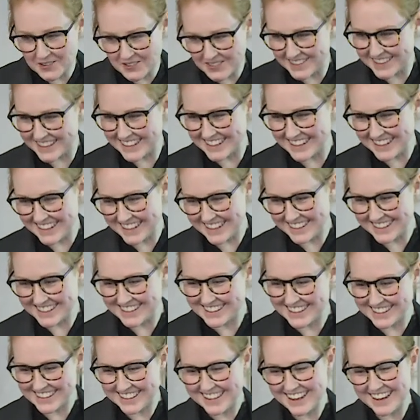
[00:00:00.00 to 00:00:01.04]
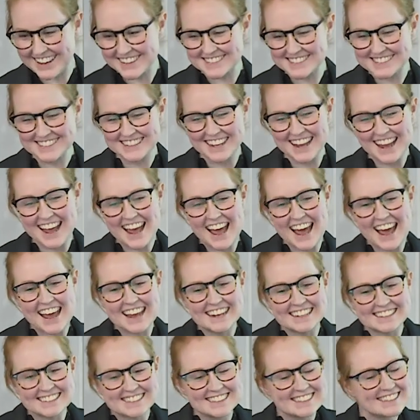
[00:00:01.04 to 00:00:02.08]
than anything else,
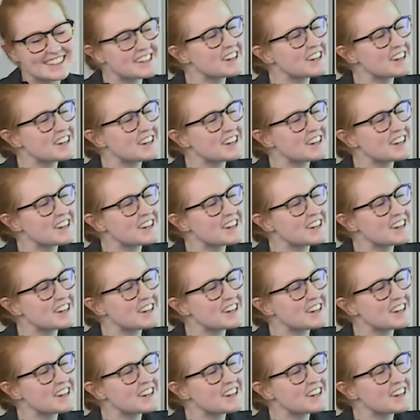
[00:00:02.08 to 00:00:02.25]
is the